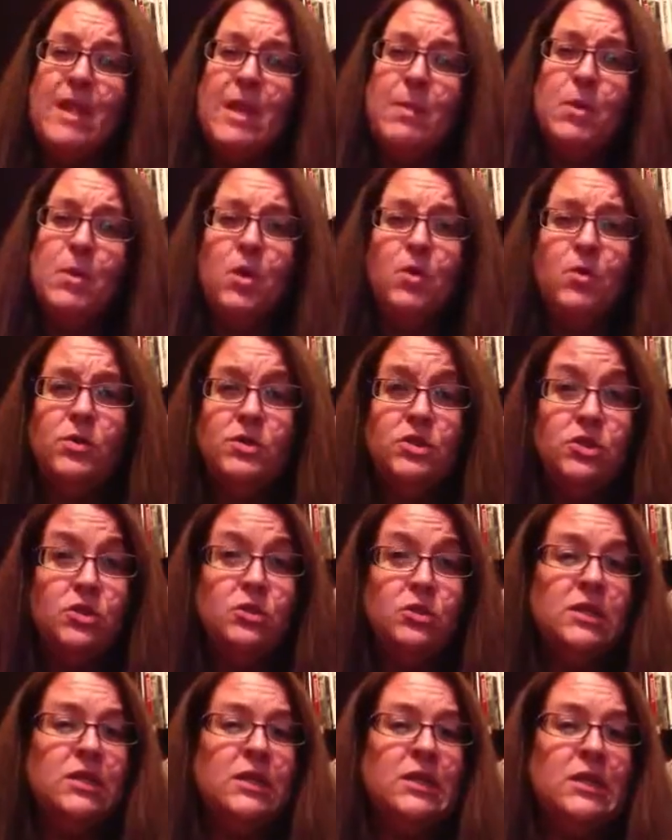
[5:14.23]
I'm not really
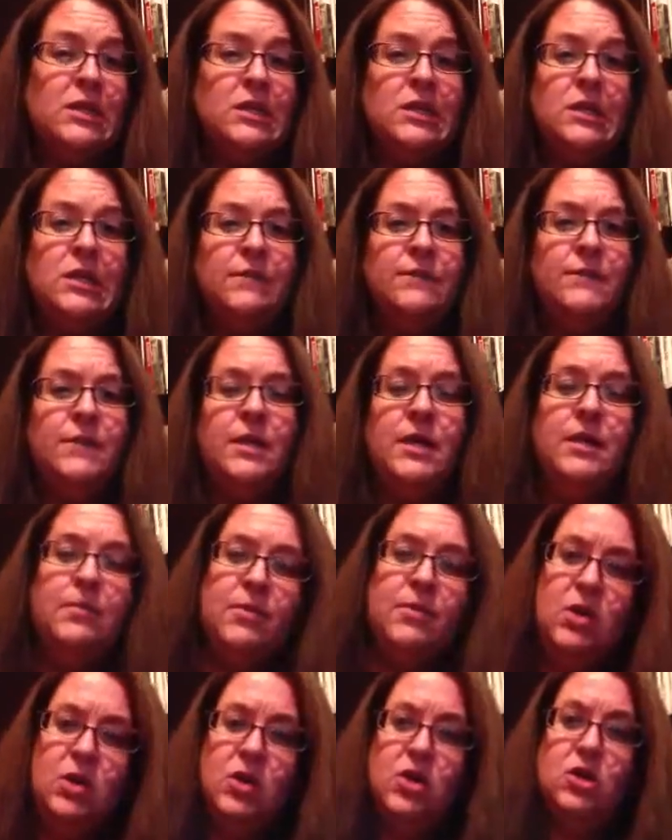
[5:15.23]
sure that any of
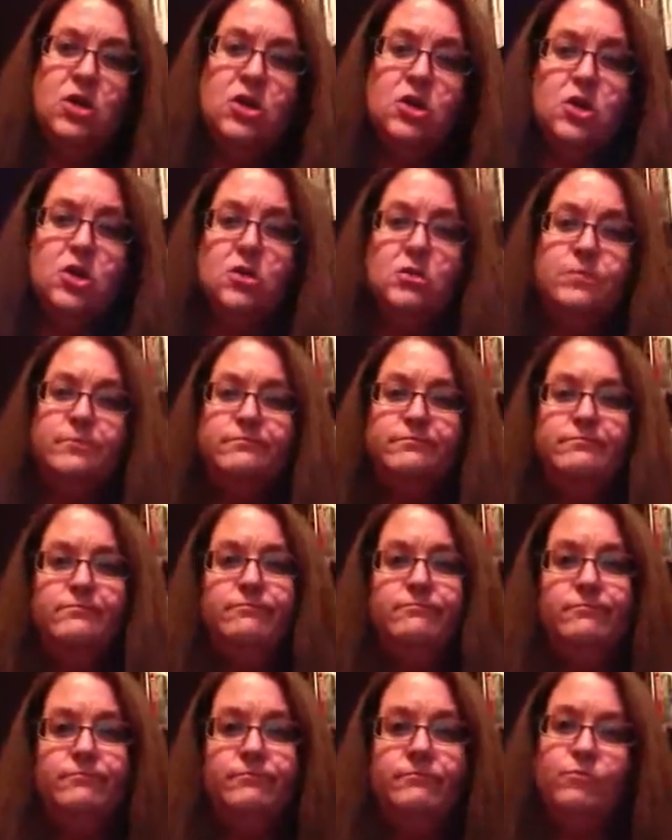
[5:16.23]
them are
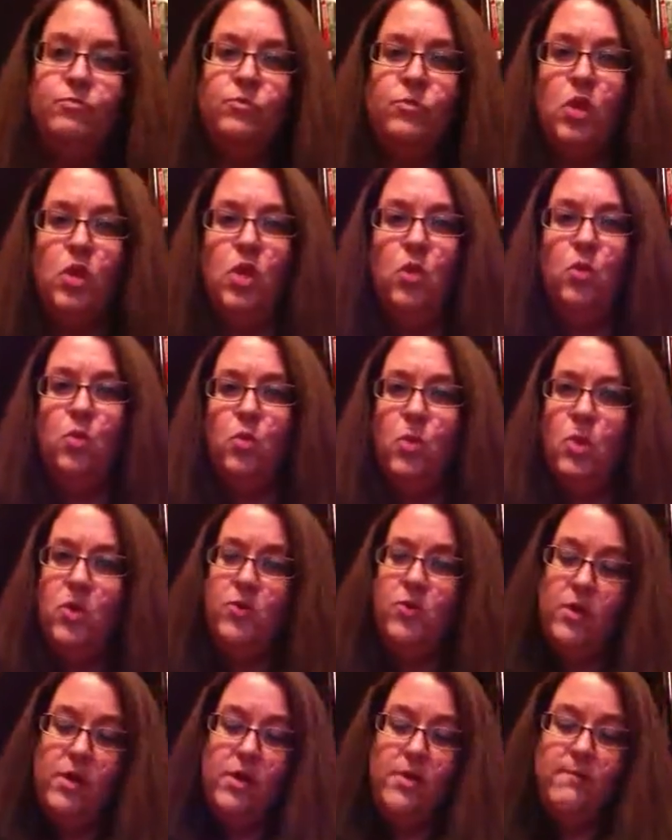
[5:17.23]

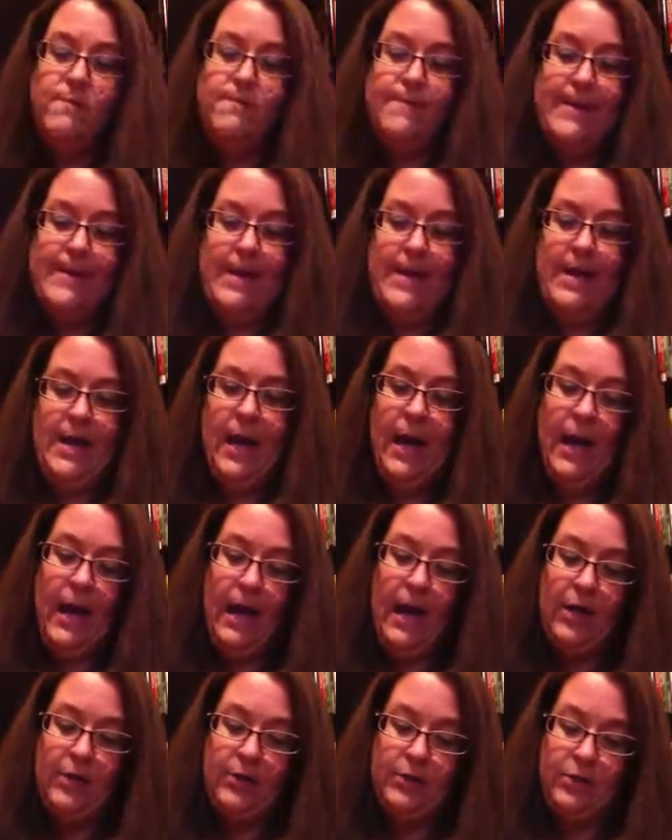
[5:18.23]
noteworthy.
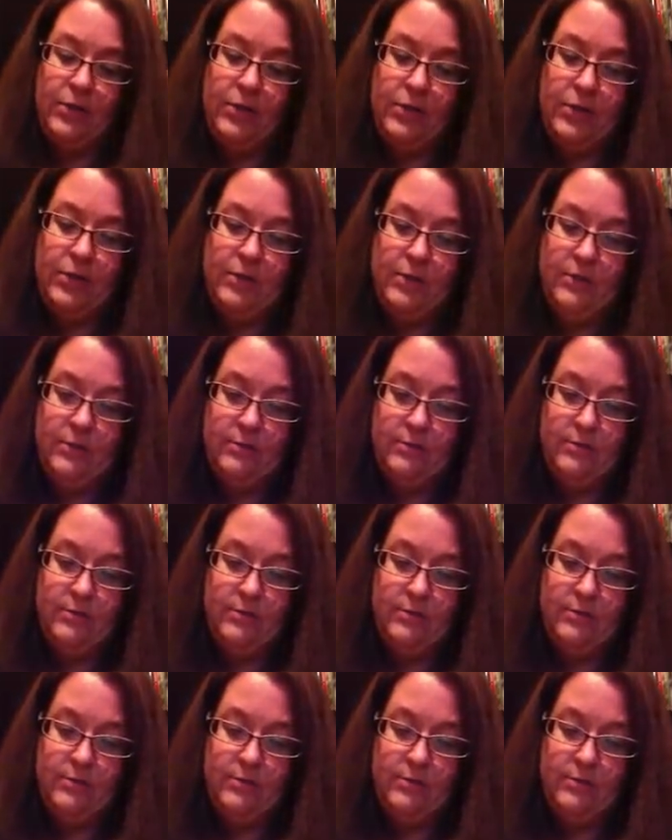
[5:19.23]
I'll look.